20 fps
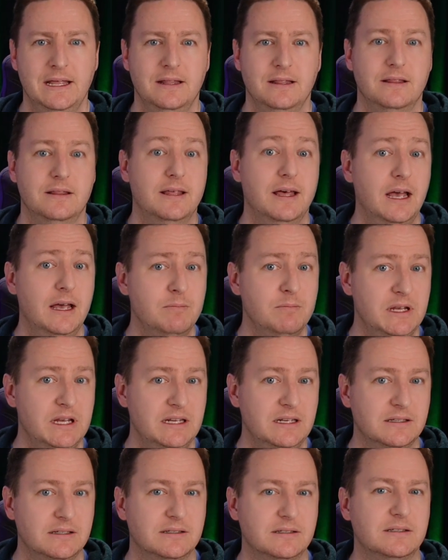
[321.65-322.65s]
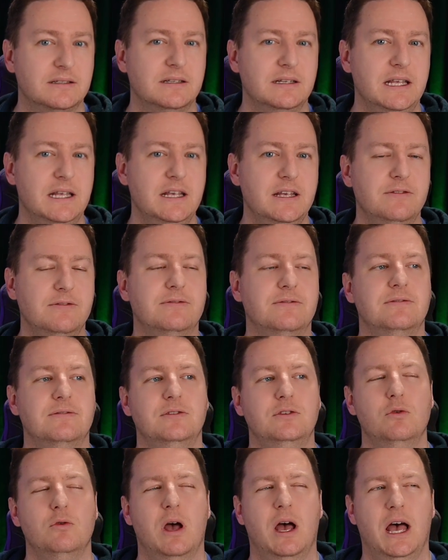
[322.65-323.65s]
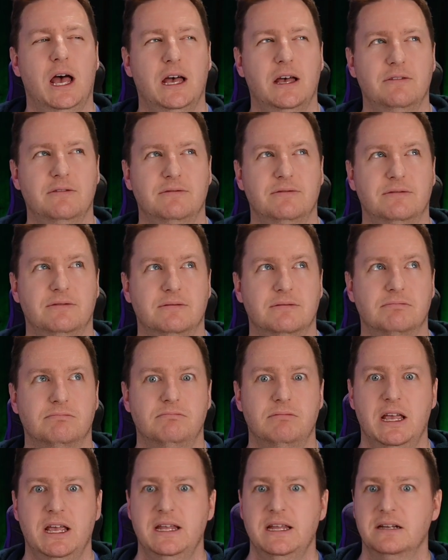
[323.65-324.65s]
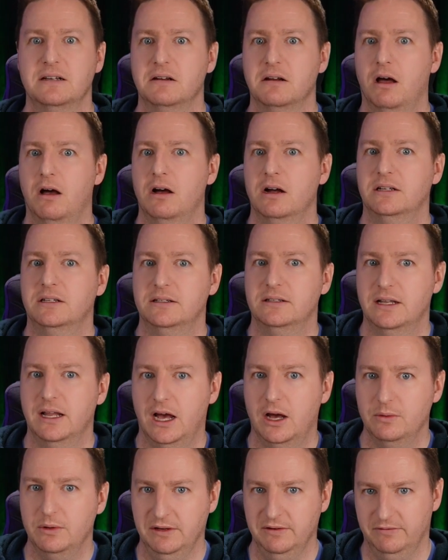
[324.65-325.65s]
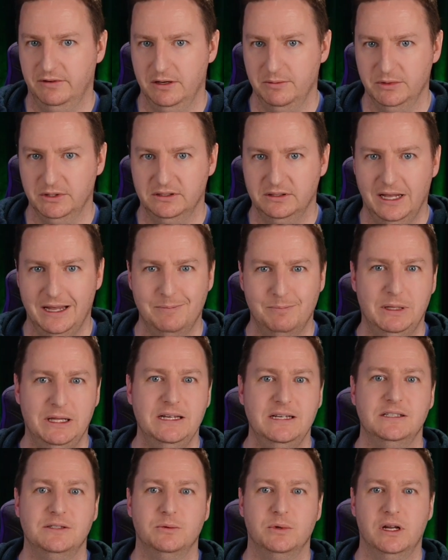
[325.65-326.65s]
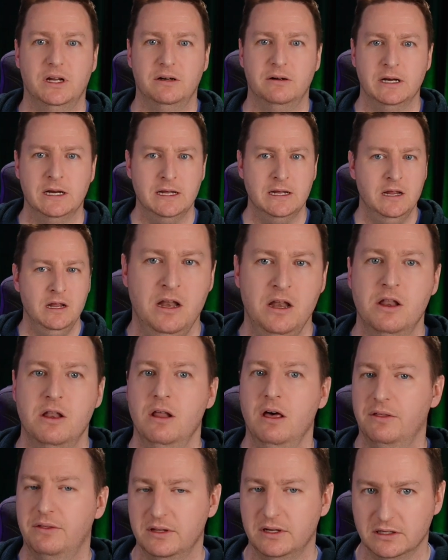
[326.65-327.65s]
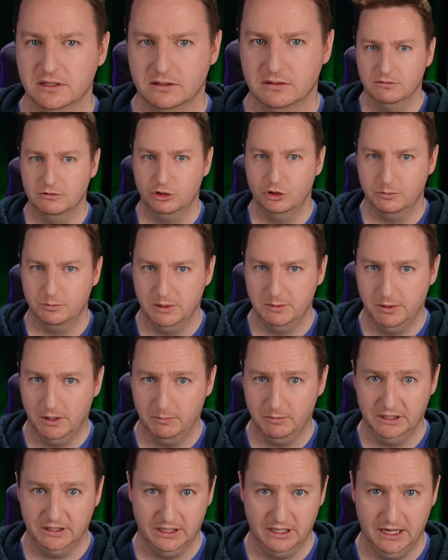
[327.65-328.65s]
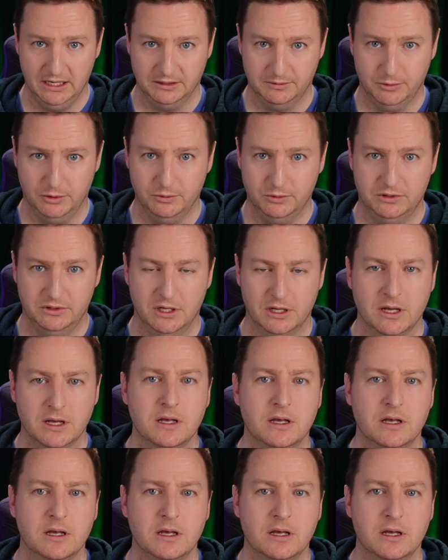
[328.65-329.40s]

That means if you have a locked down environment, a place where nothing should be publicly exposed,